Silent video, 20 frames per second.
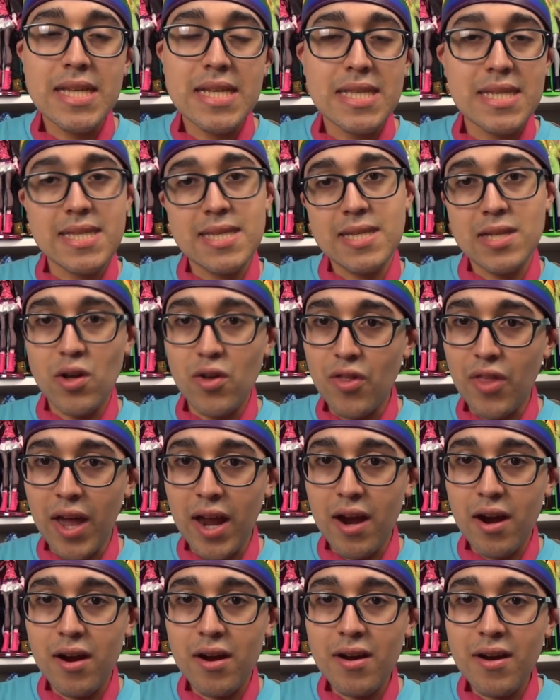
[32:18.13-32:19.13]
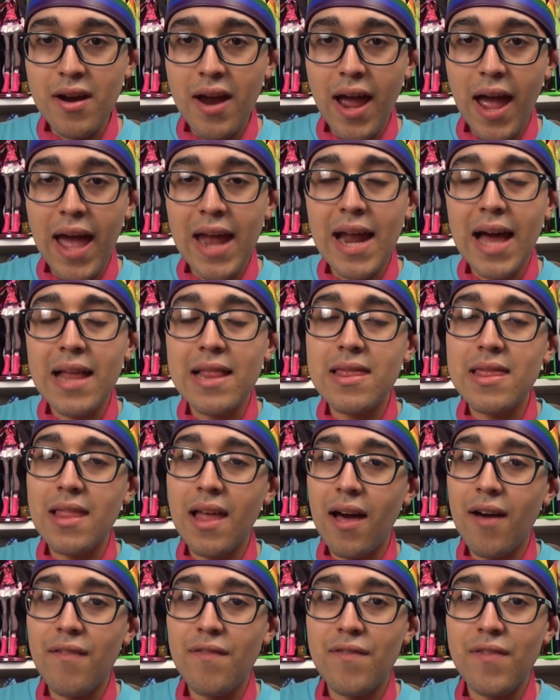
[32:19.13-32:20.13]
It's still there, and I
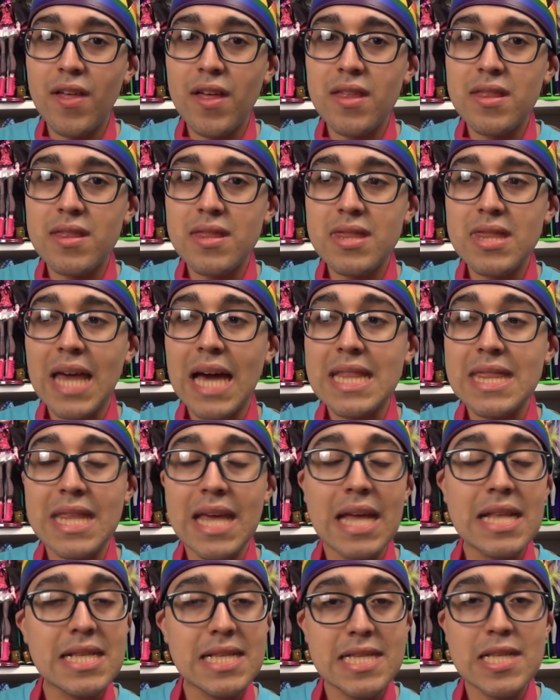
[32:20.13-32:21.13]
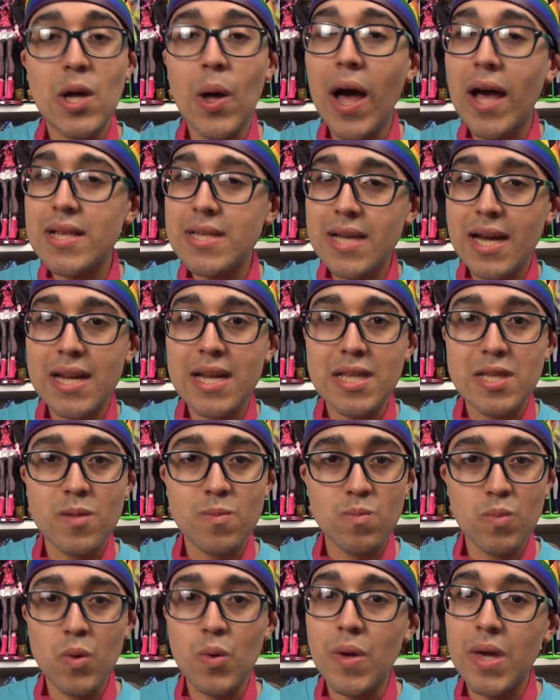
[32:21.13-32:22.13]
love that it still has kind of
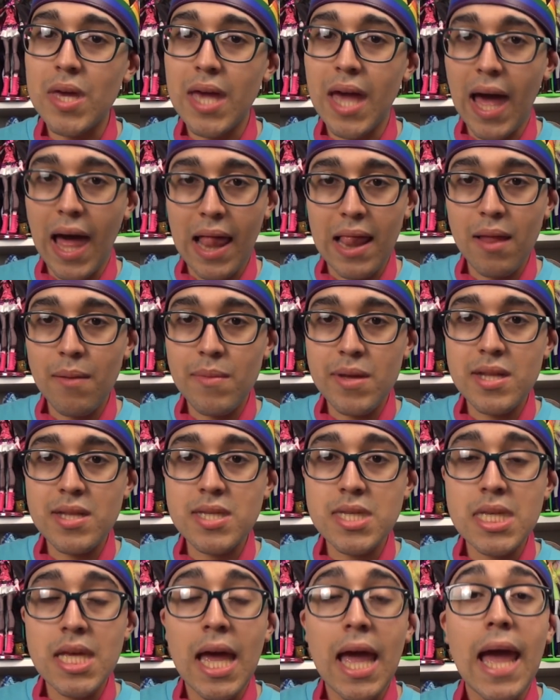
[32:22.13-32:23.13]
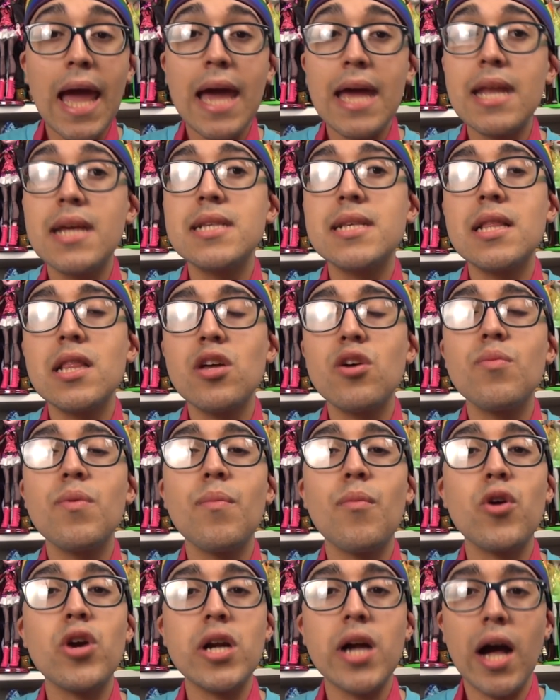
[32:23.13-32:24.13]
spooky elements. It is a little bit
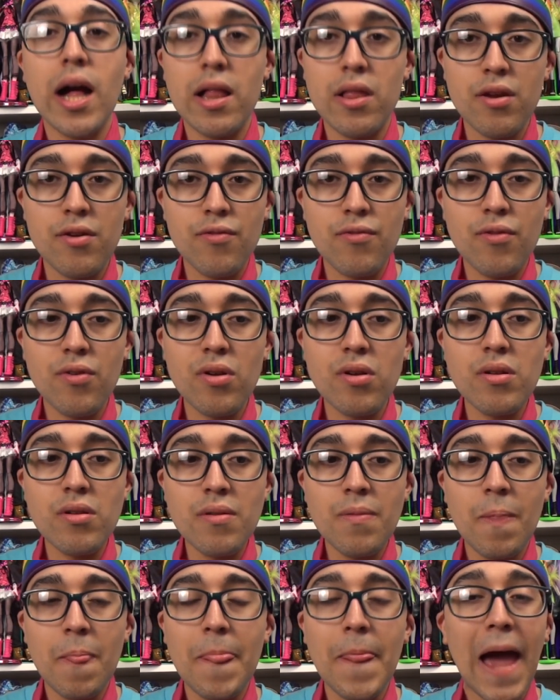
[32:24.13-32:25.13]
more colorful.